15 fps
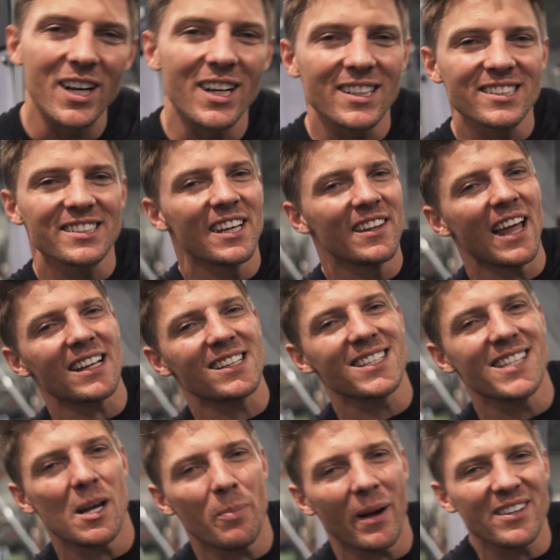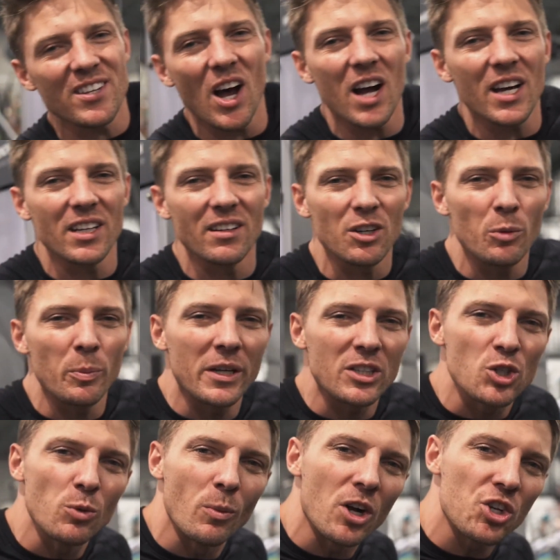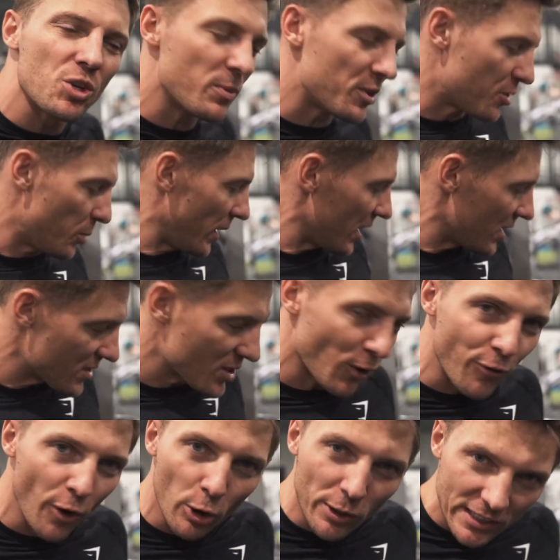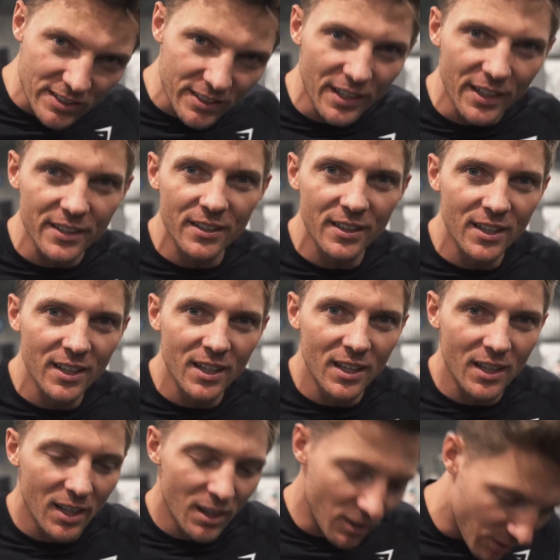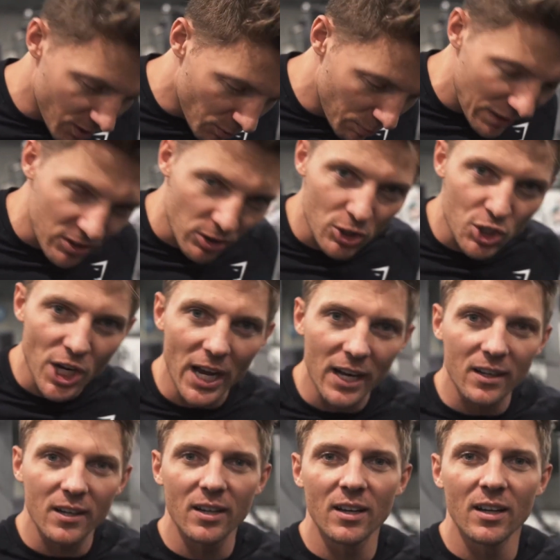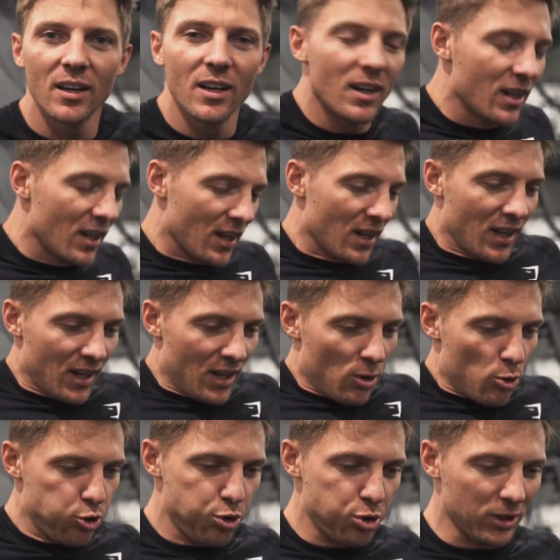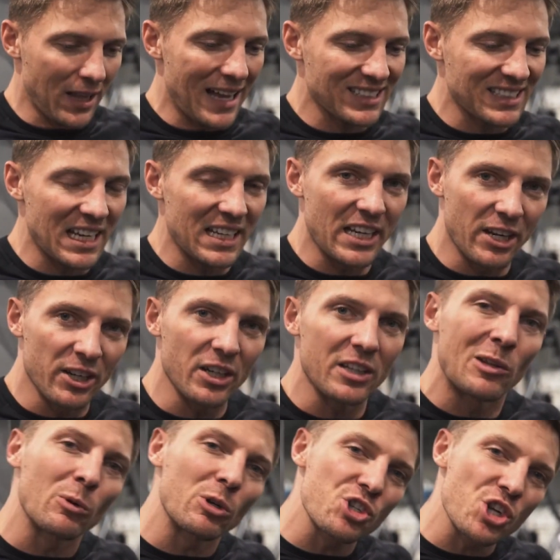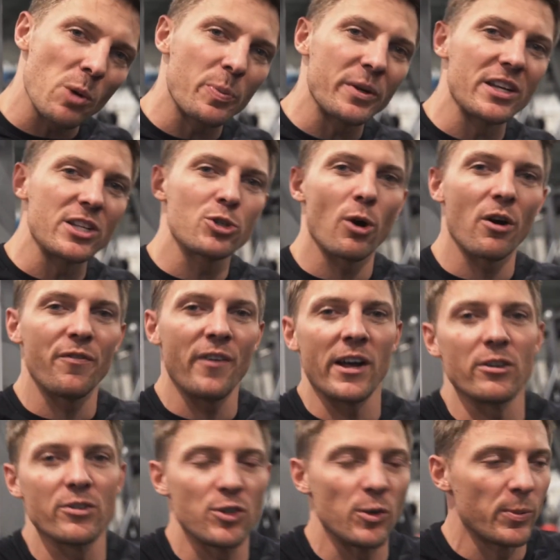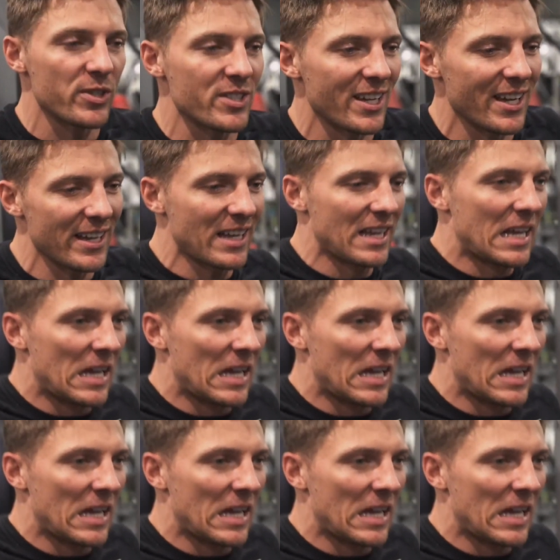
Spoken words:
to extend that set by talking a little bit too much in between. So focus in, little mental check. Last set here, and then we're jumping into our final superset.